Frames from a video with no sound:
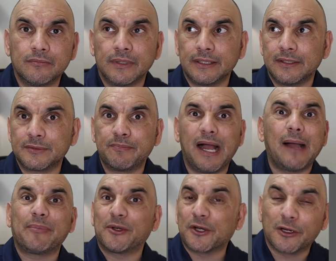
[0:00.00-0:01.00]
these
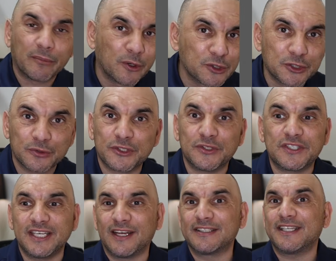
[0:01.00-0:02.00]
popular commercials you
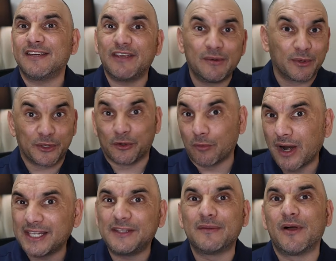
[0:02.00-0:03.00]
see on TV where they're
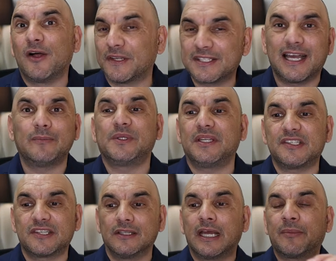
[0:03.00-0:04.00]
running them all the time with
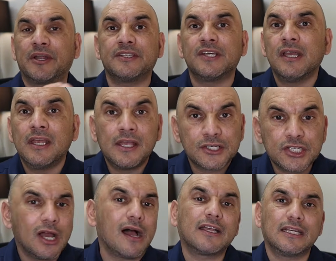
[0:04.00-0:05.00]
these celebrities
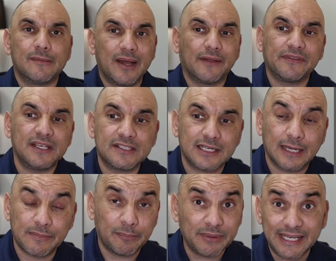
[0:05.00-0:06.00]
talking about these
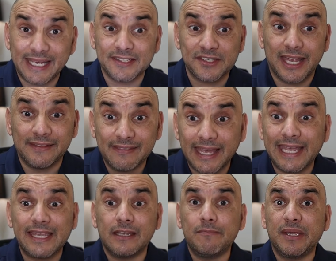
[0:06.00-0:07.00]
type of plans. And
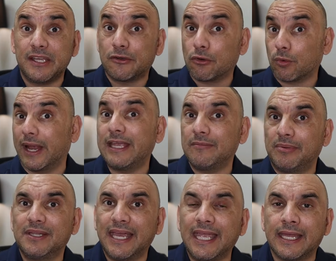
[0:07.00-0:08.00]
they can be great
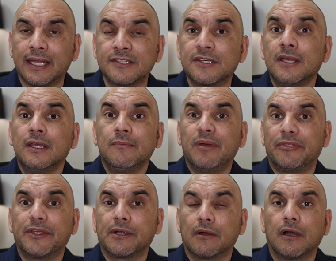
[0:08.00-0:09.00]
plans,
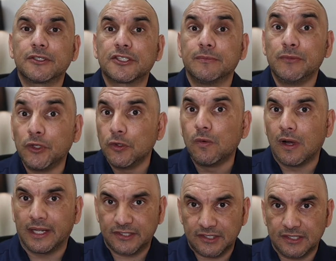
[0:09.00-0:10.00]
but there are some
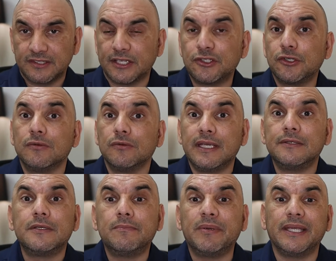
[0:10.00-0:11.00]
nuances that you
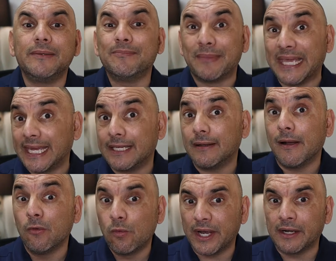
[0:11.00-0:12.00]
need to be made
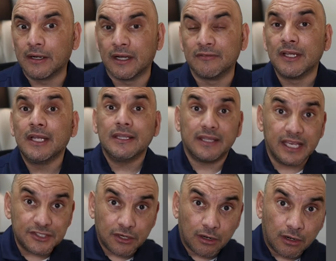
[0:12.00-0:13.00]
aware of.
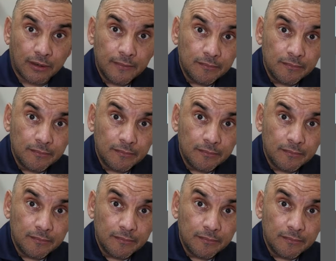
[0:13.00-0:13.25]
These are